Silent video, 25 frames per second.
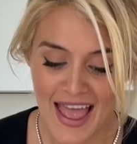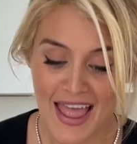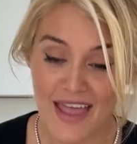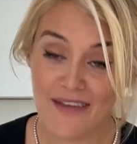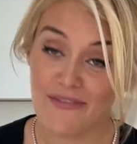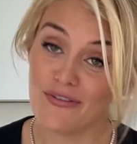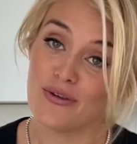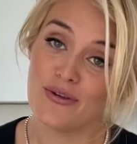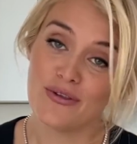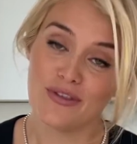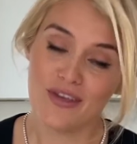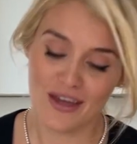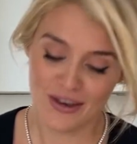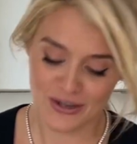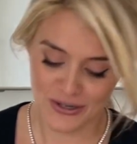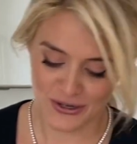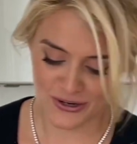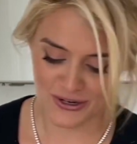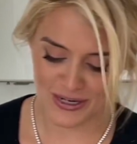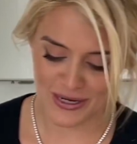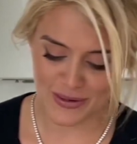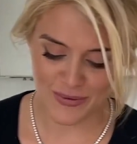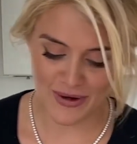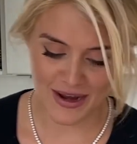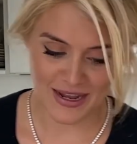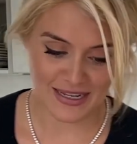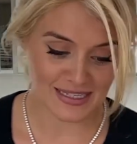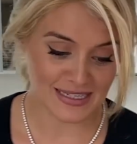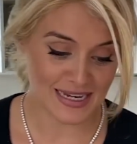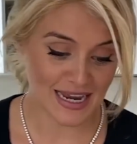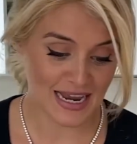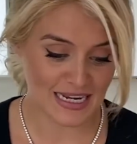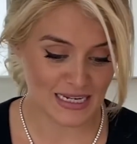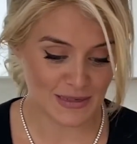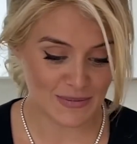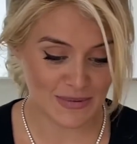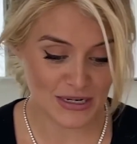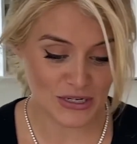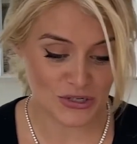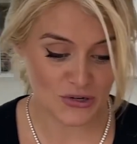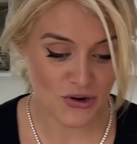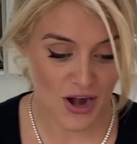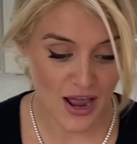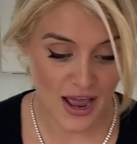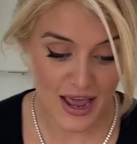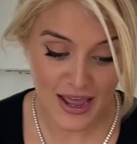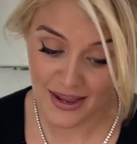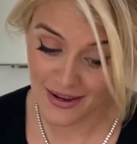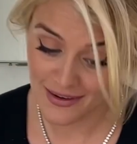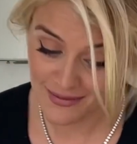if you thought turkey breast had to be
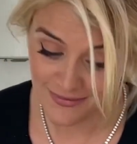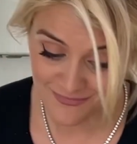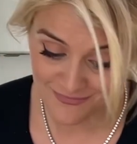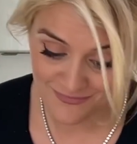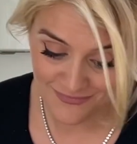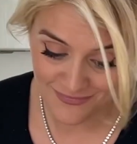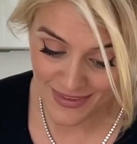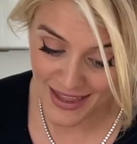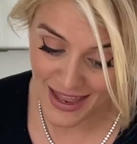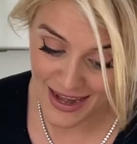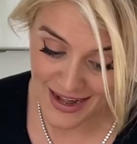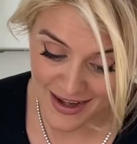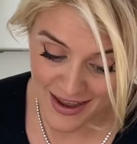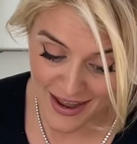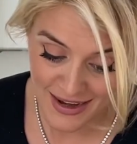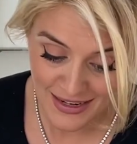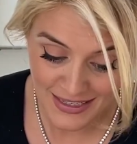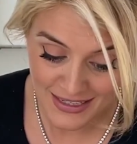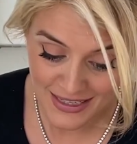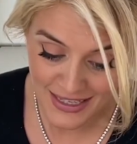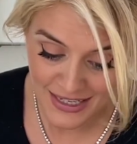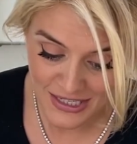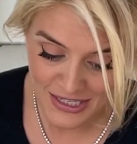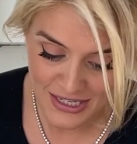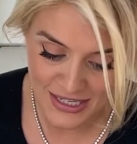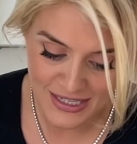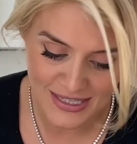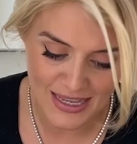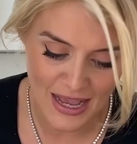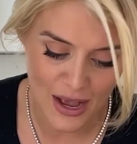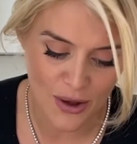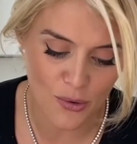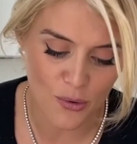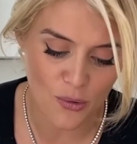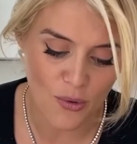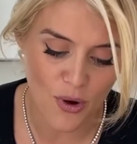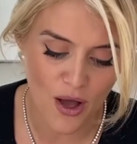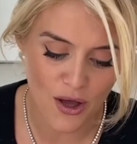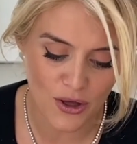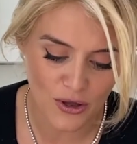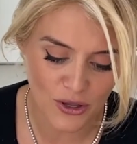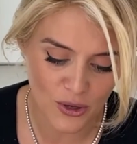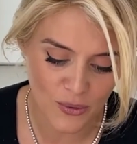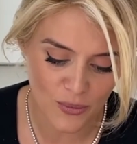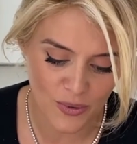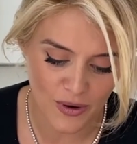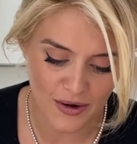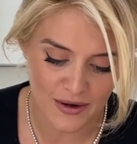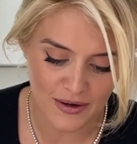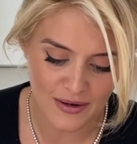dry and not delicious, how wrong you
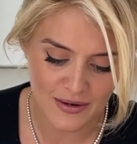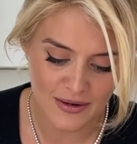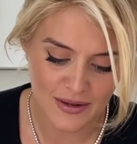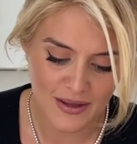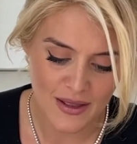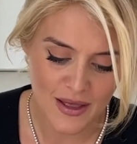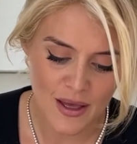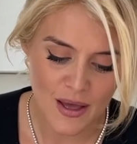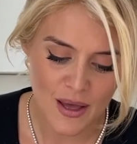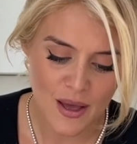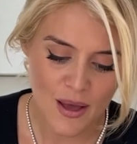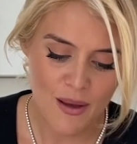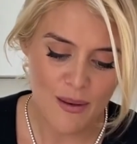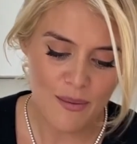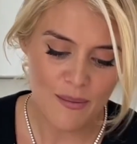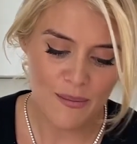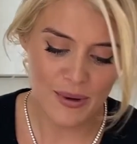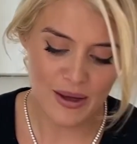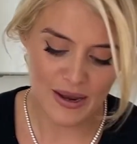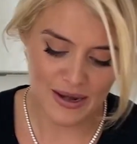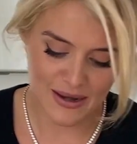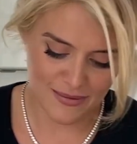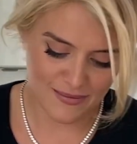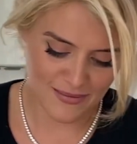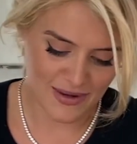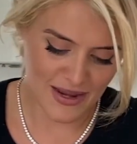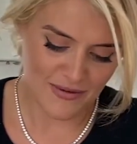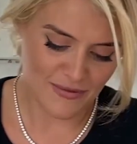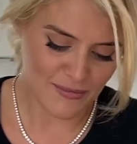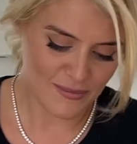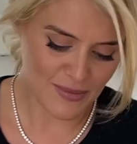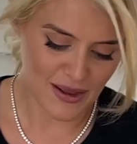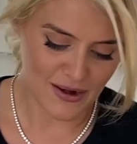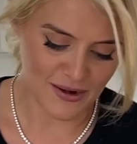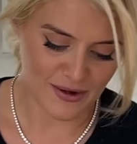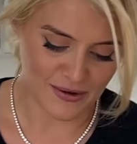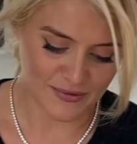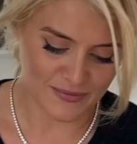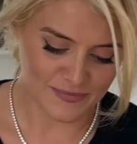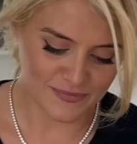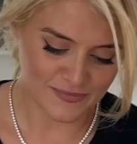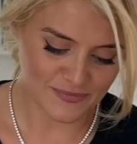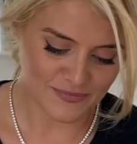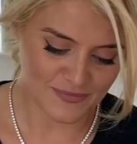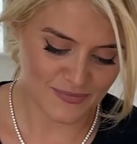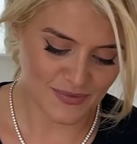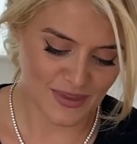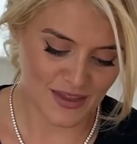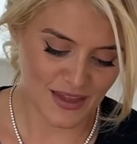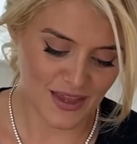were. But even better,
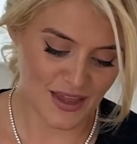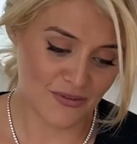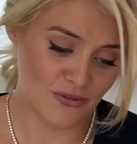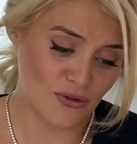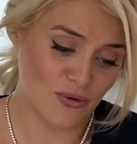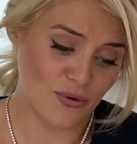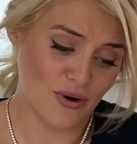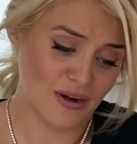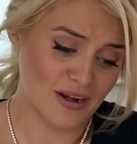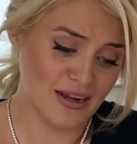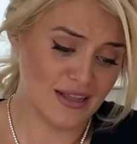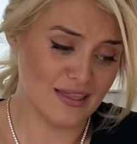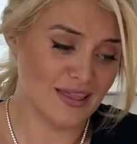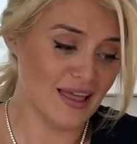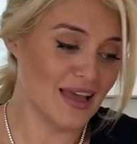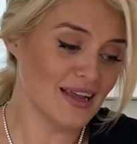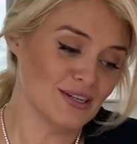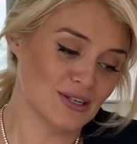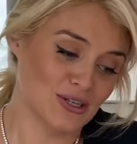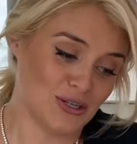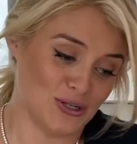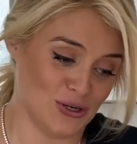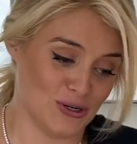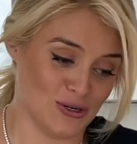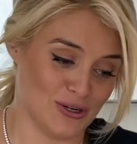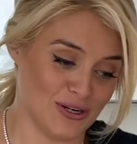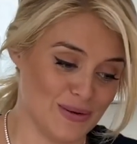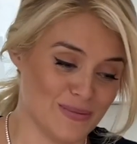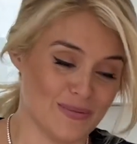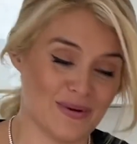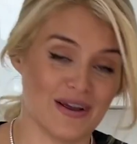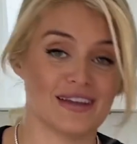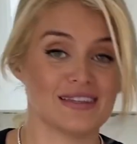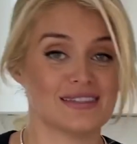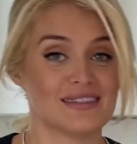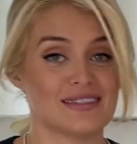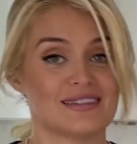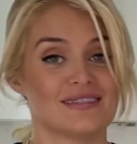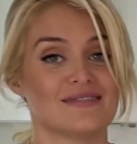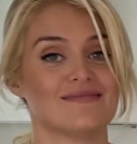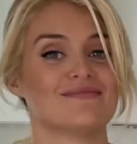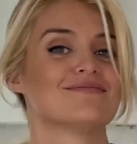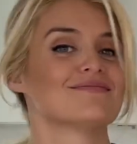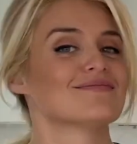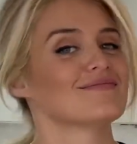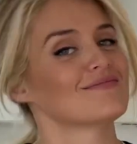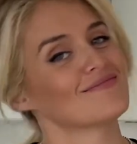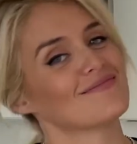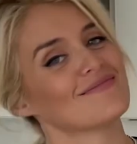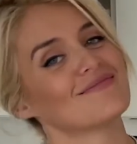if you already liked turkey breast,
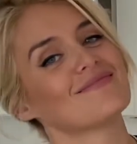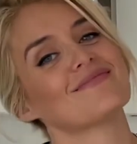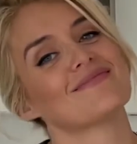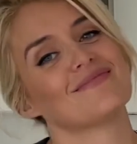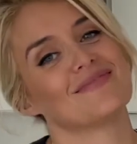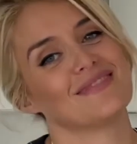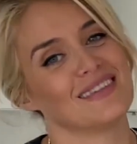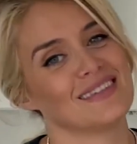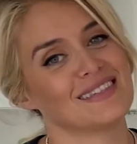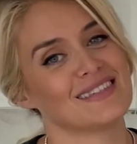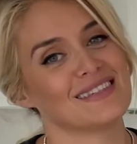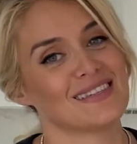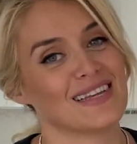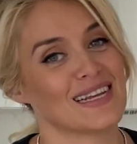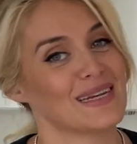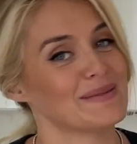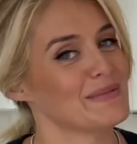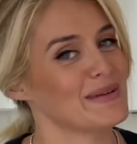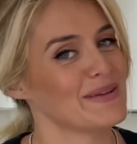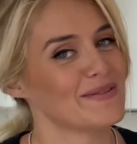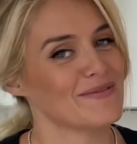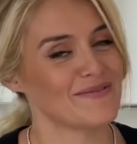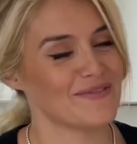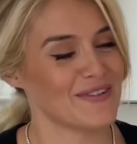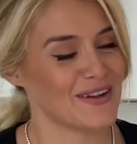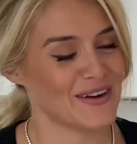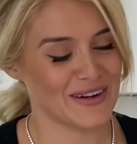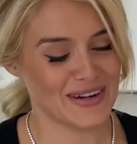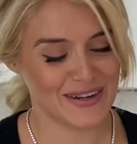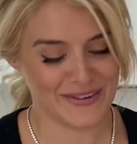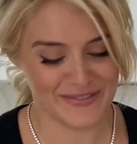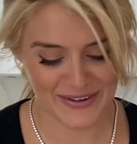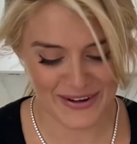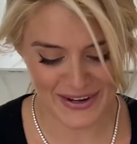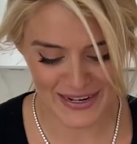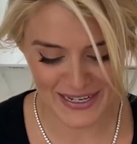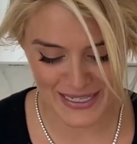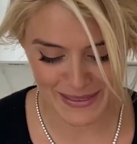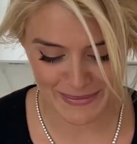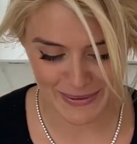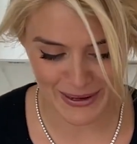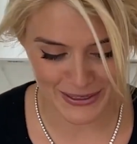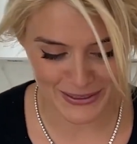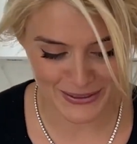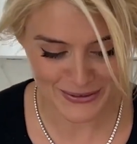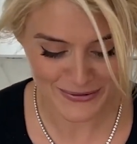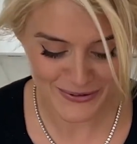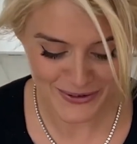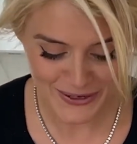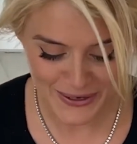this is going to be very, very
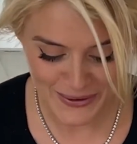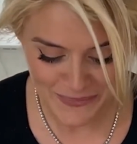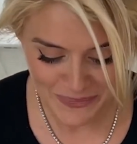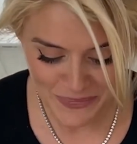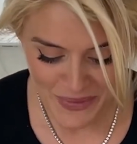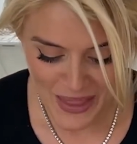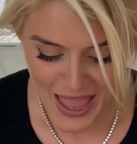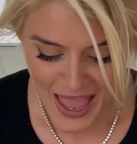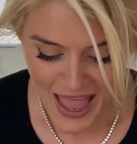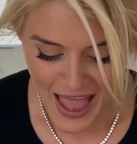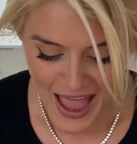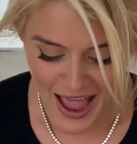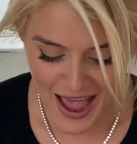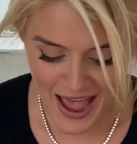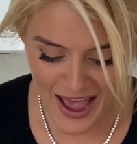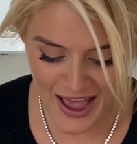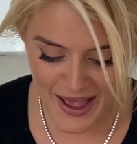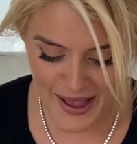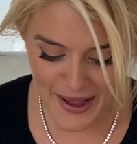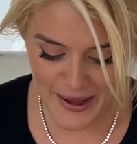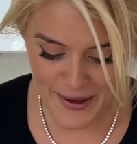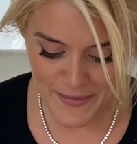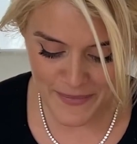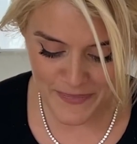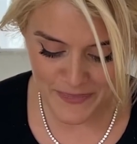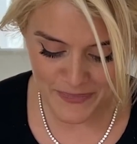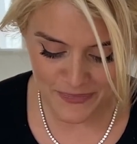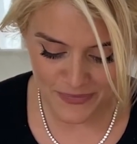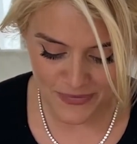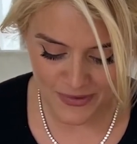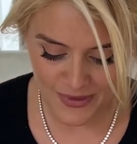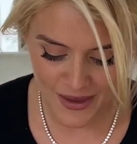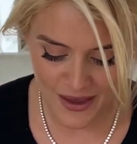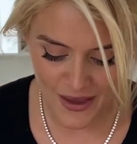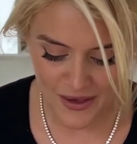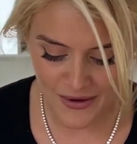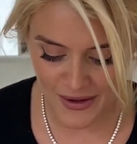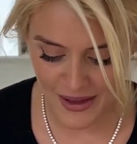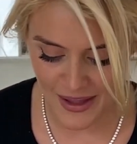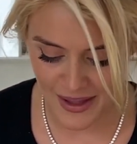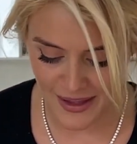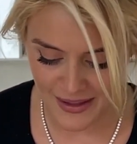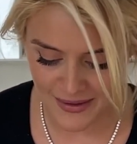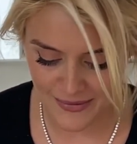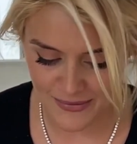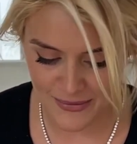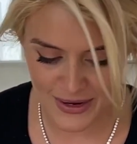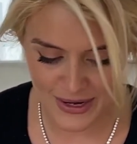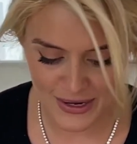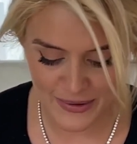special for you. Okay,
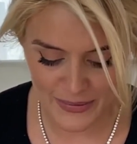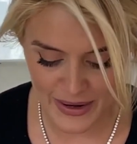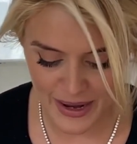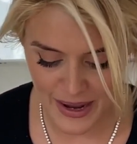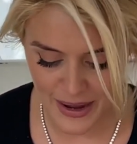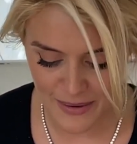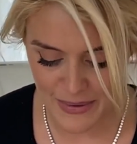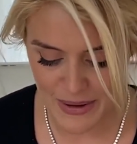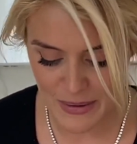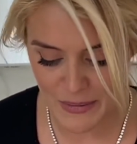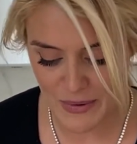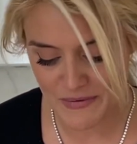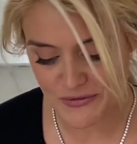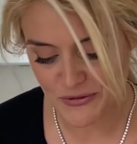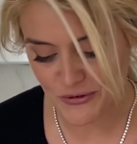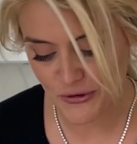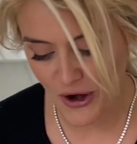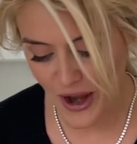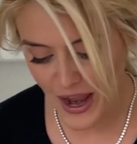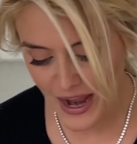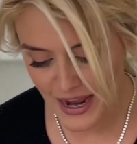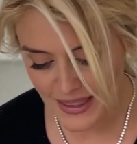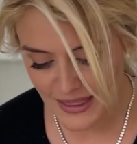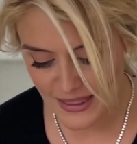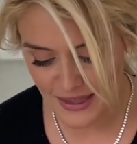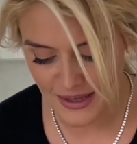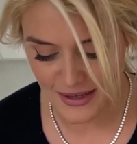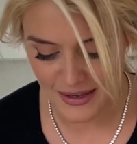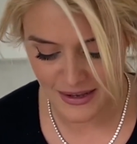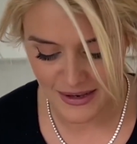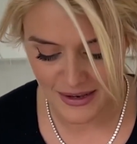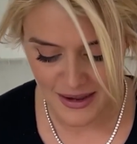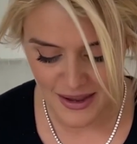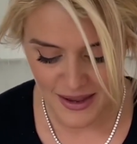we've tried the